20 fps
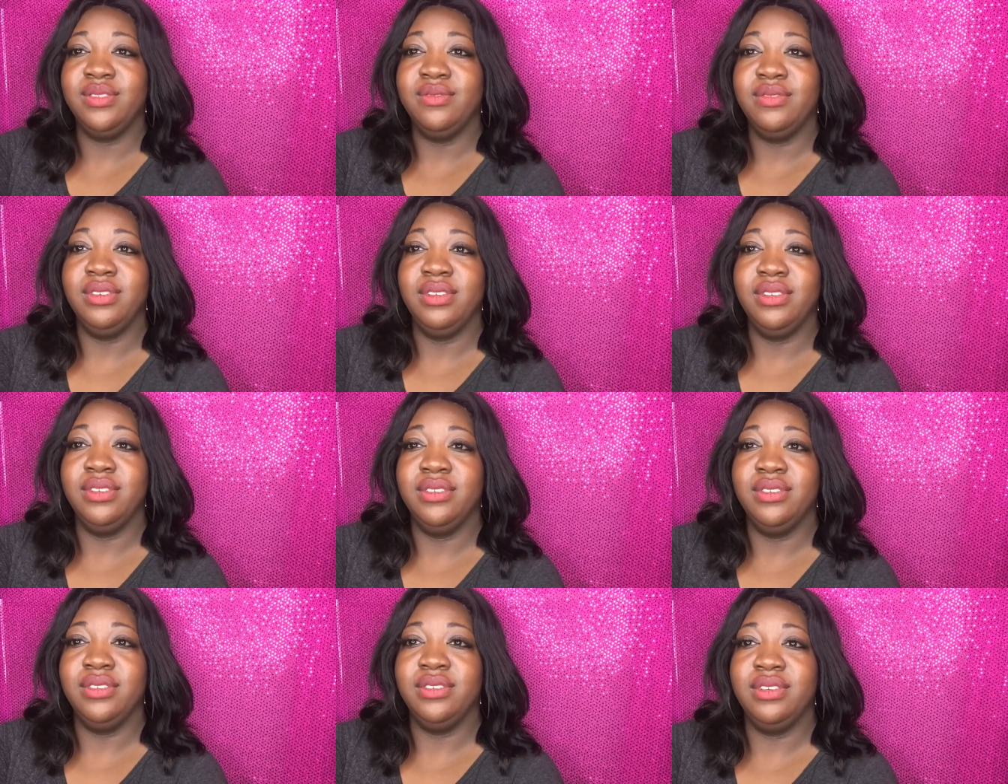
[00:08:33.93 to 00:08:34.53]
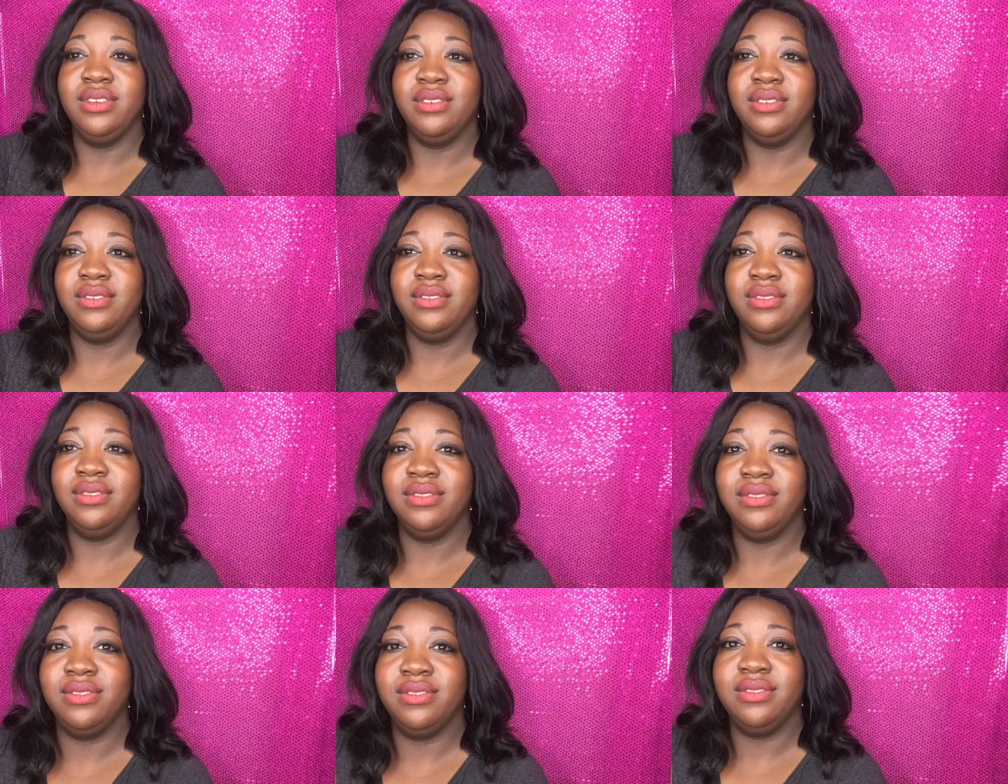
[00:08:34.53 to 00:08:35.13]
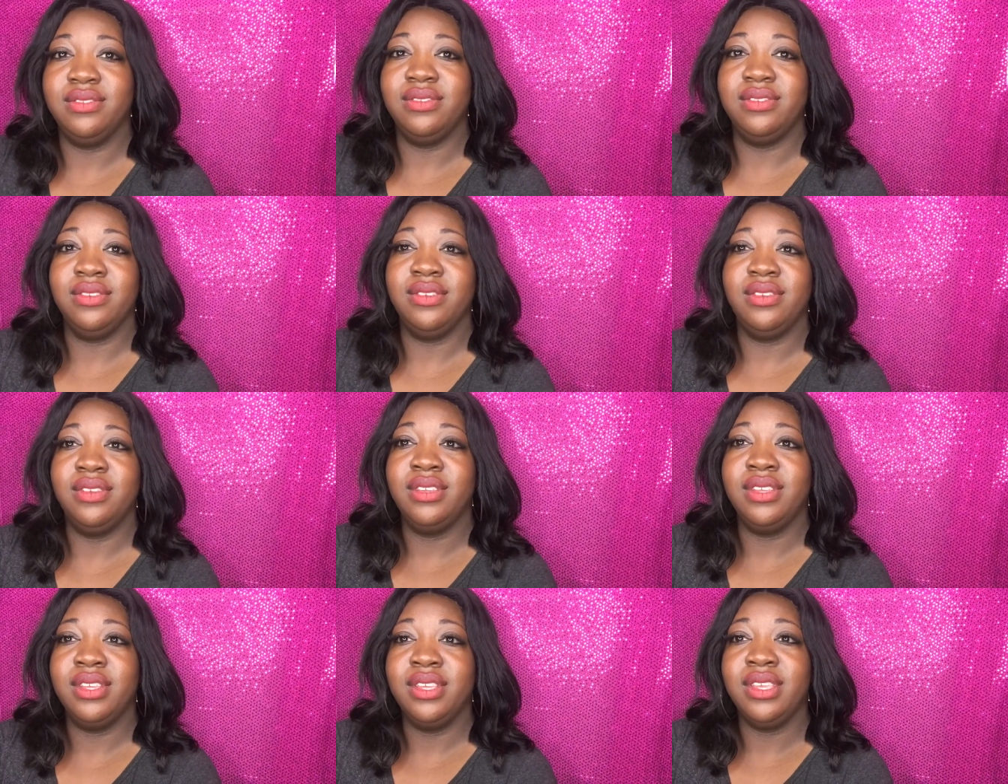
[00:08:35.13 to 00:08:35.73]
Well, hold on.
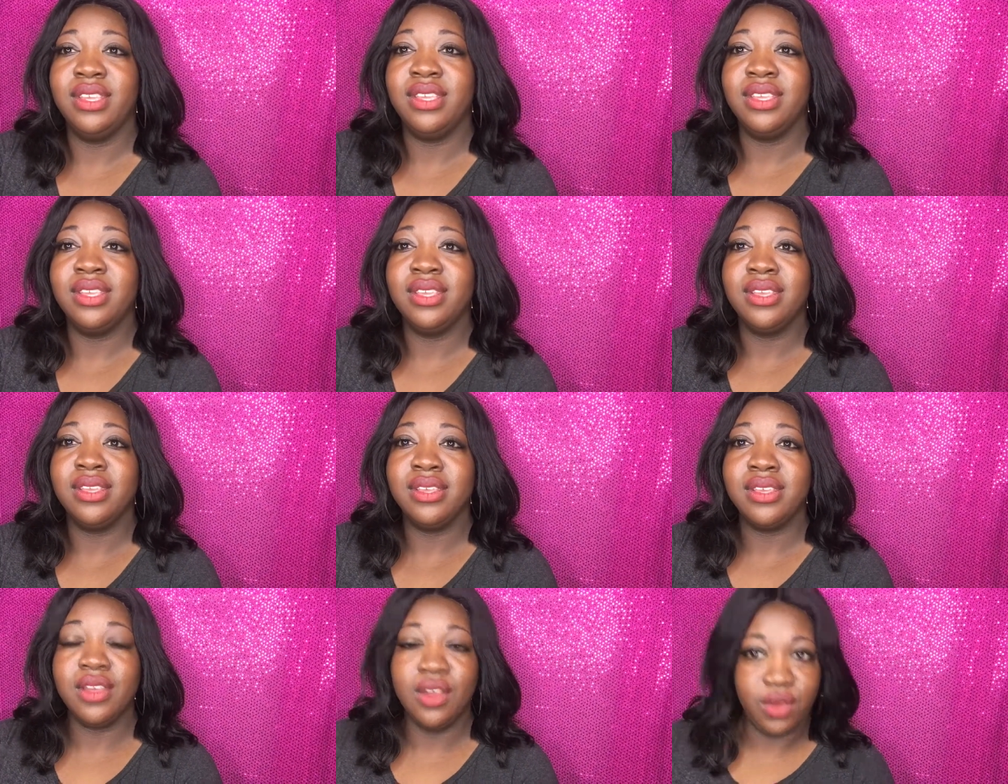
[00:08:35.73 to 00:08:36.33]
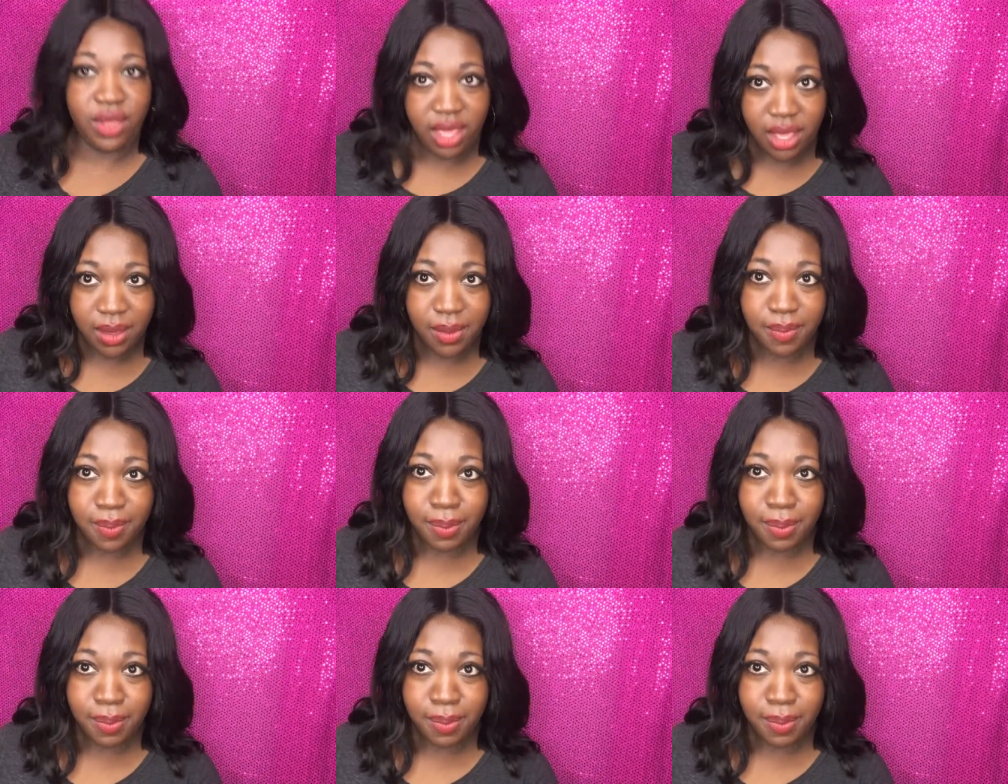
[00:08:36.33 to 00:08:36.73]
Okay,